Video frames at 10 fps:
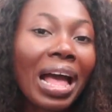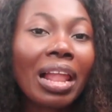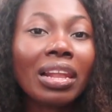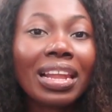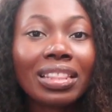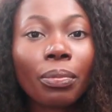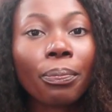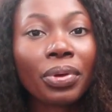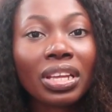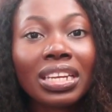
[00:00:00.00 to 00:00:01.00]
and let the
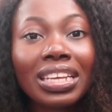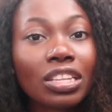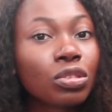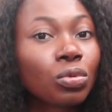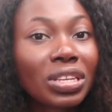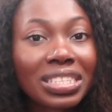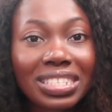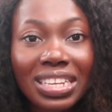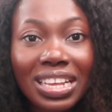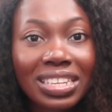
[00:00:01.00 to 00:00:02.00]
pain get so
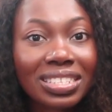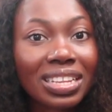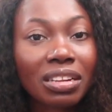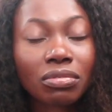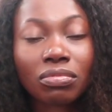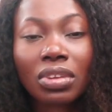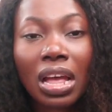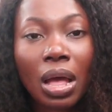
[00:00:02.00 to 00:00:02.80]
intense and